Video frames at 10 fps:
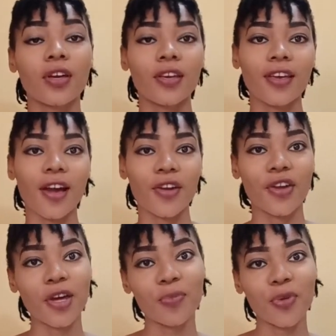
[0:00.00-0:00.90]
Yeah, you
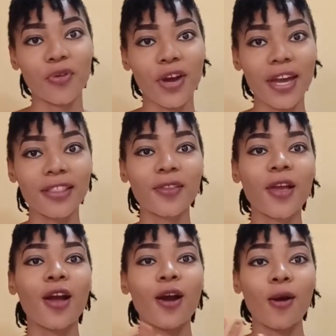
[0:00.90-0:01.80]
heard me right.
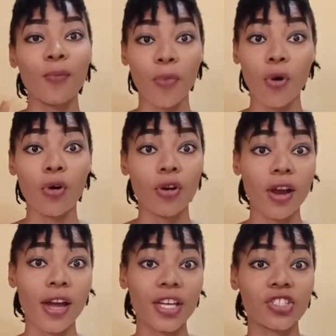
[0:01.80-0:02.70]
Poor oral
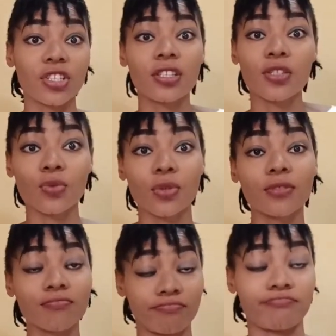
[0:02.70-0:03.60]
hygiene is
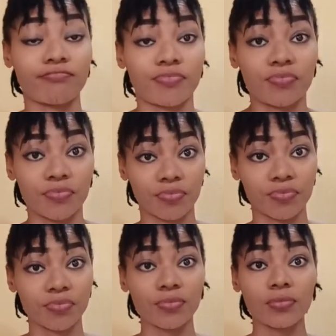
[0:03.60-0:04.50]
one
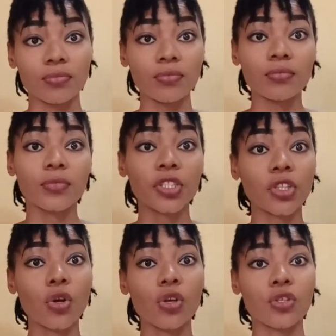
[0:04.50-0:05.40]

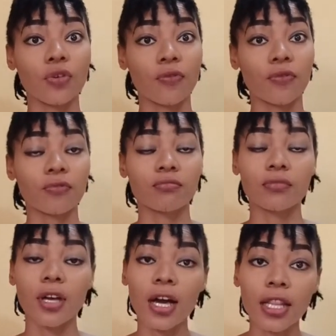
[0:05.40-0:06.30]
major cause of
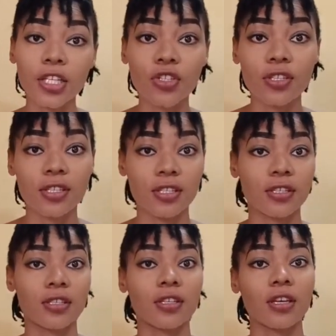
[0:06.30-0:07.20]

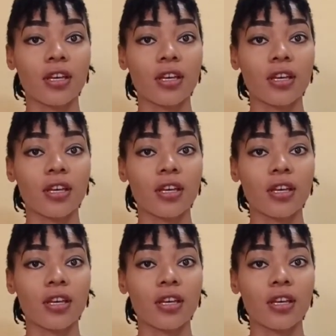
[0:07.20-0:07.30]
halitosis.